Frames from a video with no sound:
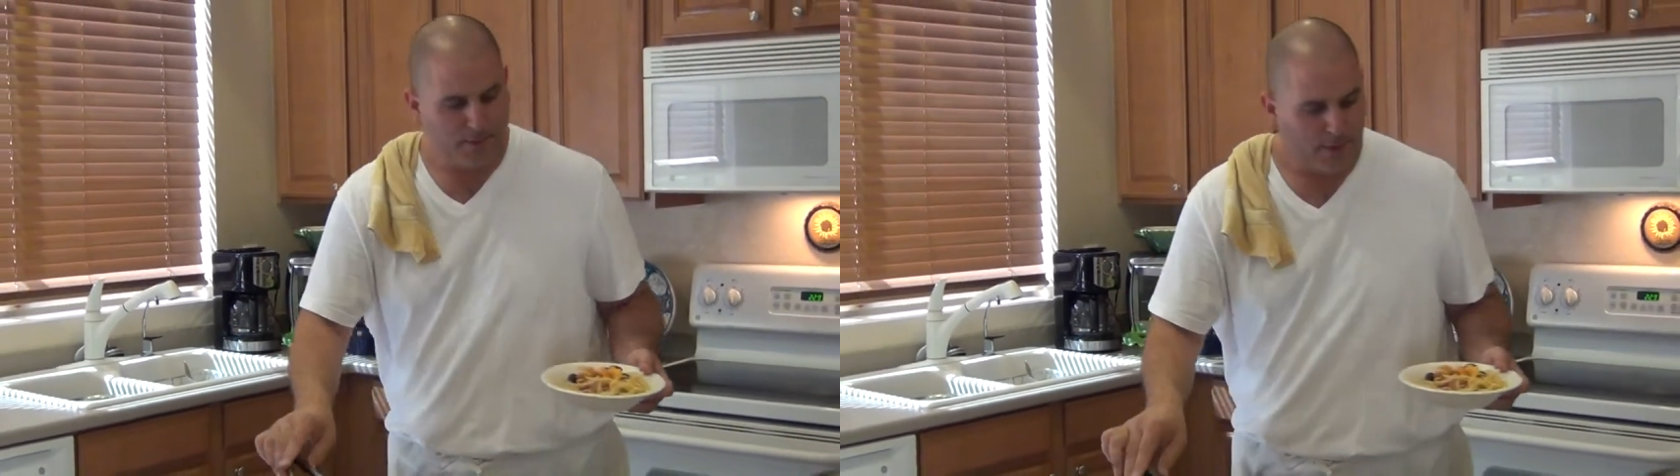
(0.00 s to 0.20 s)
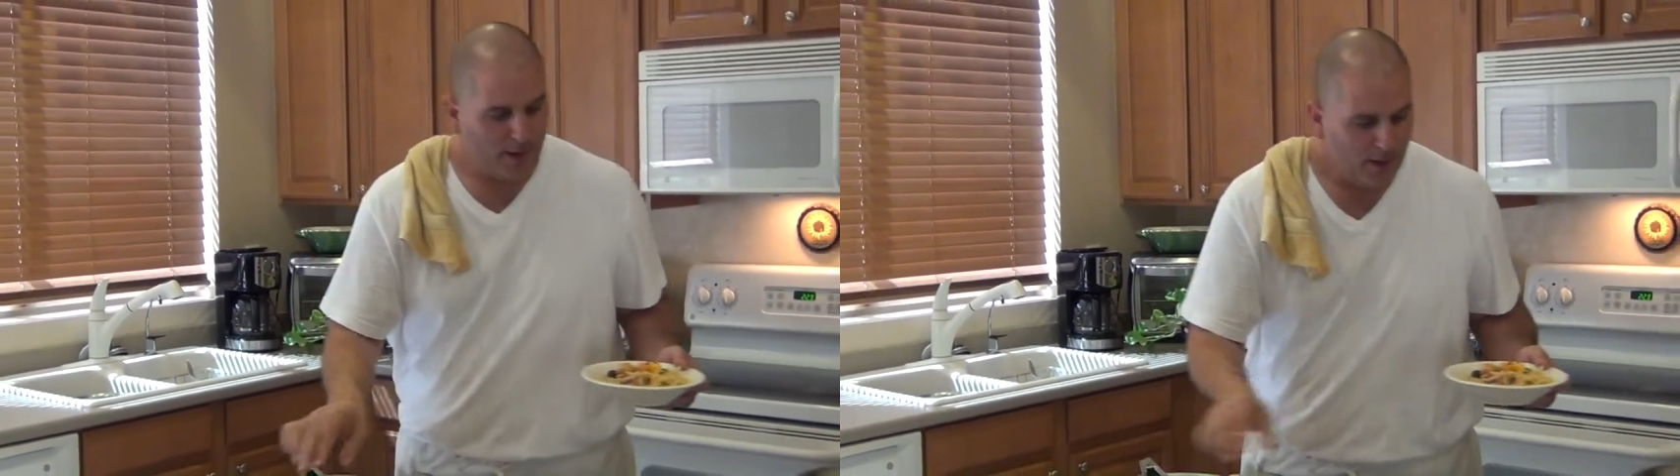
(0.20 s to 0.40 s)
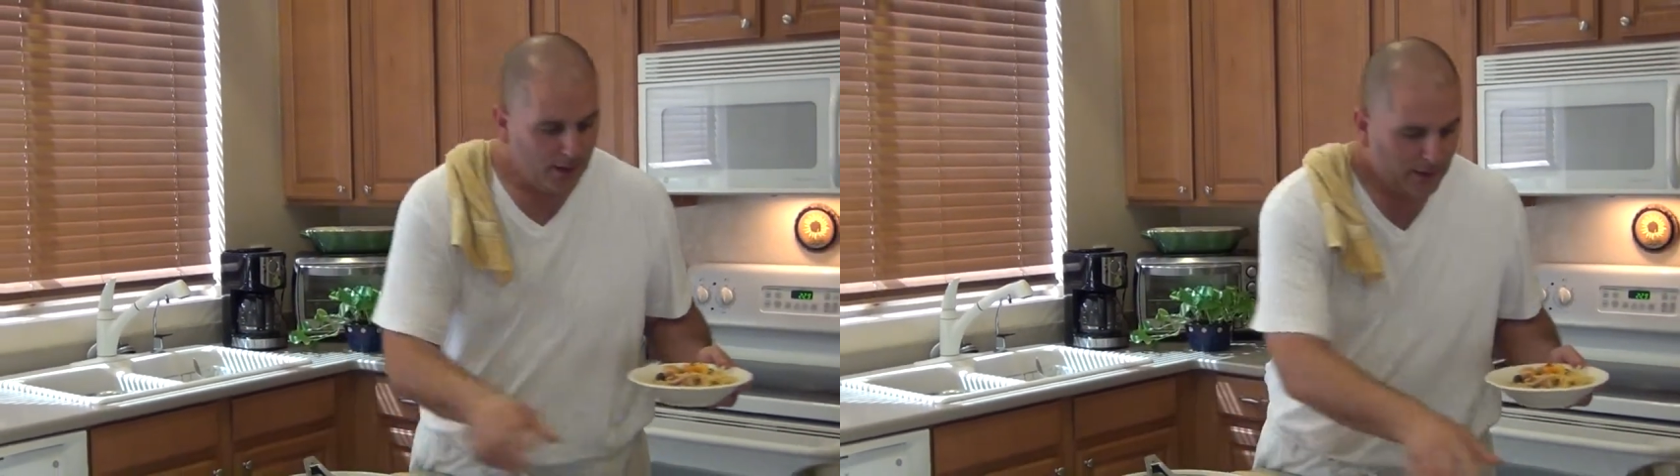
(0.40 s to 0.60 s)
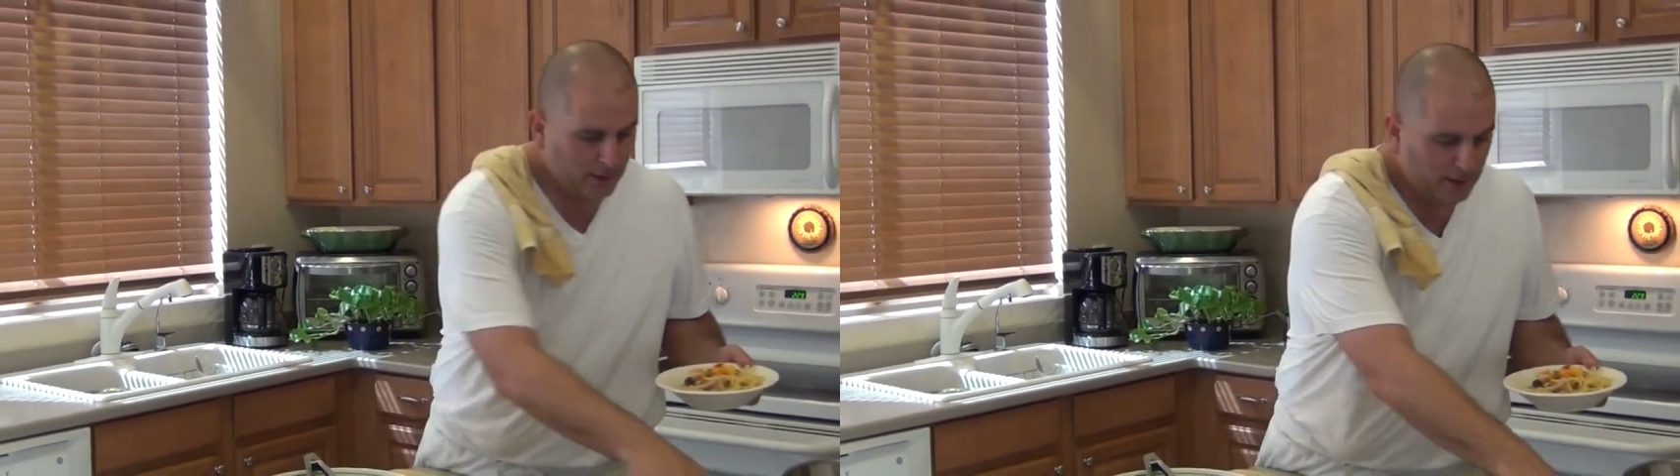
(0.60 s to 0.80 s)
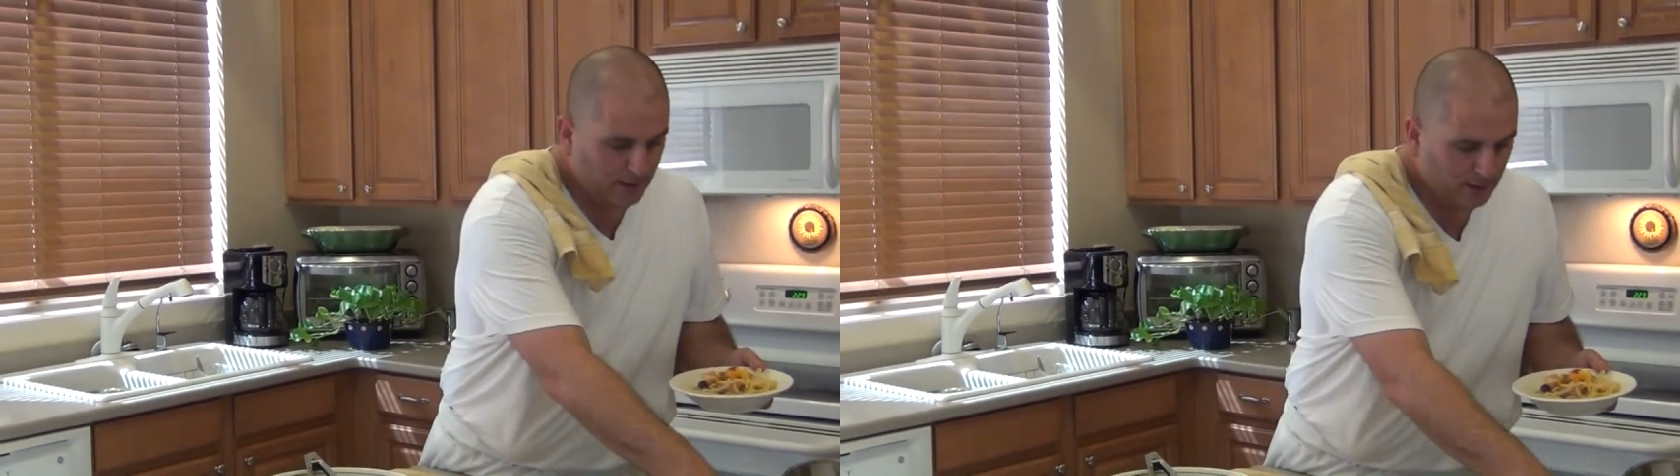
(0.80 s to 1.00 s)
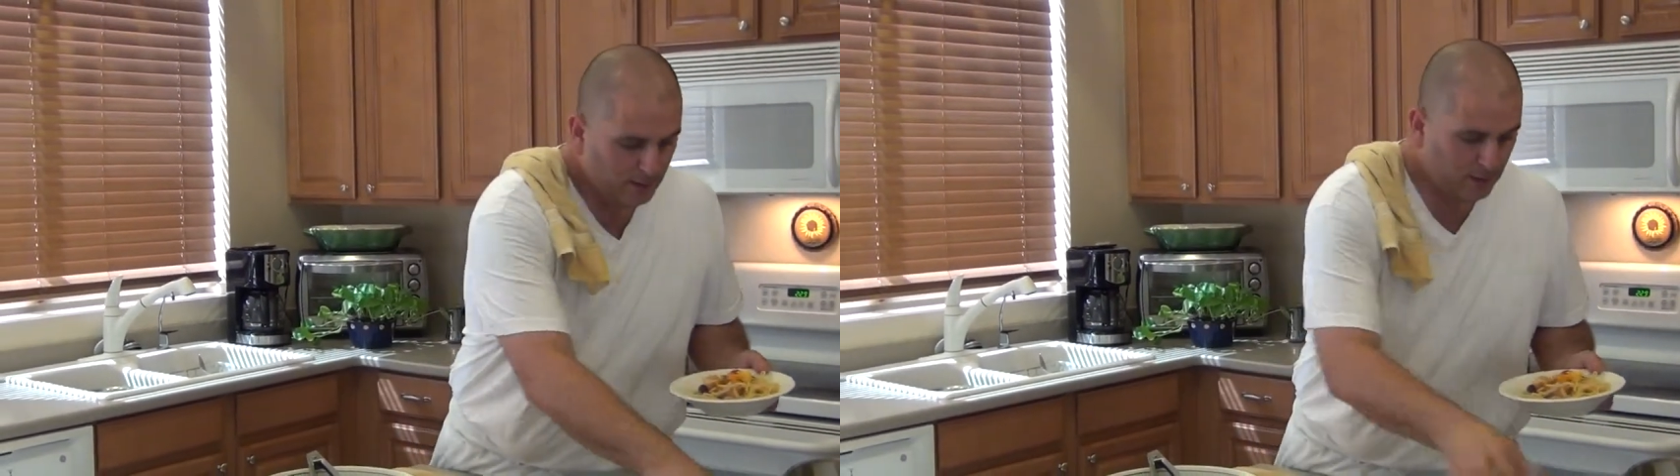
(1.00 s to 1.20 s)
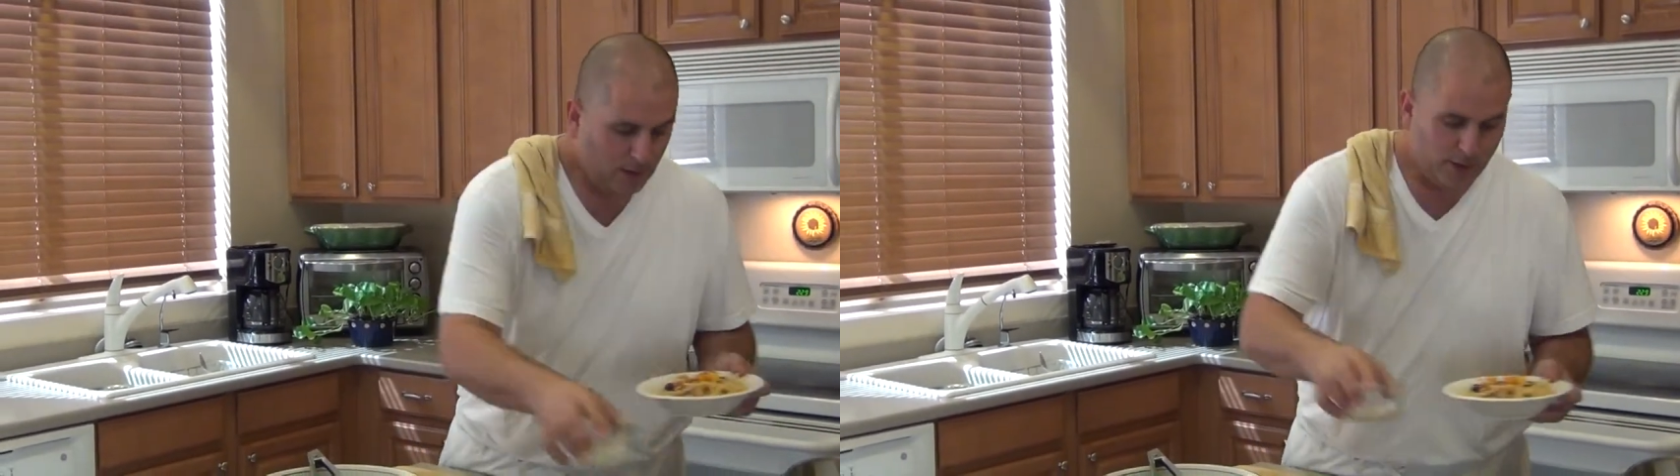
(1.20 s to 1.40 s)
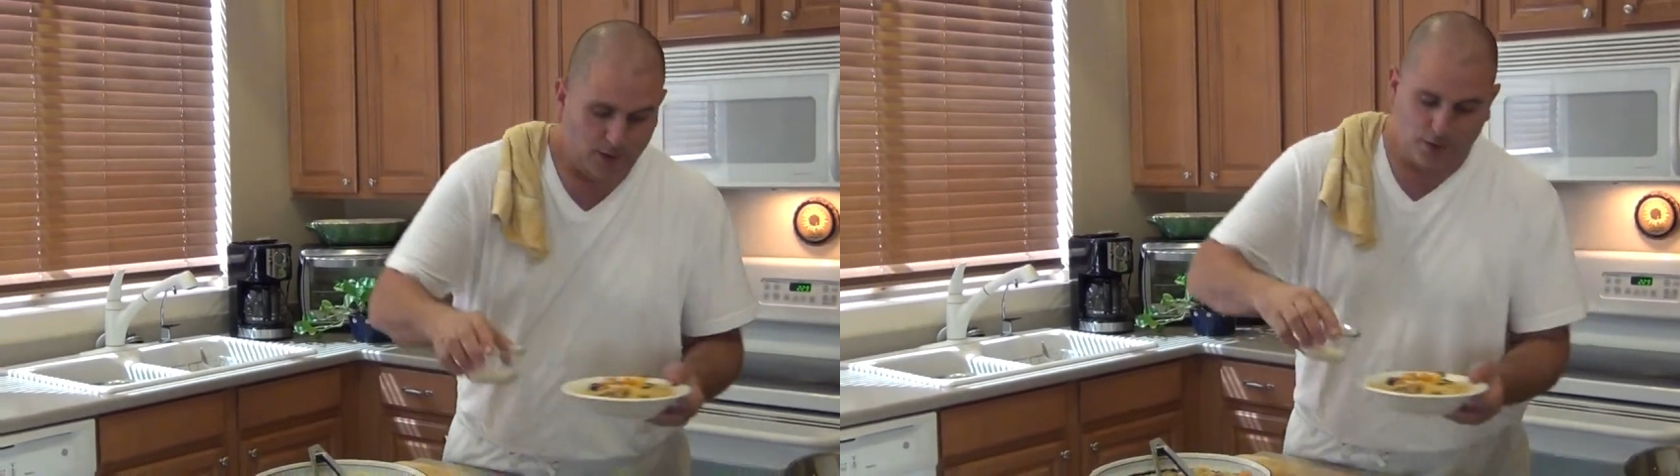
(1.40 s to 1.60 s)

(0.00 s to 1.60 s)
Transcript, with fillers: A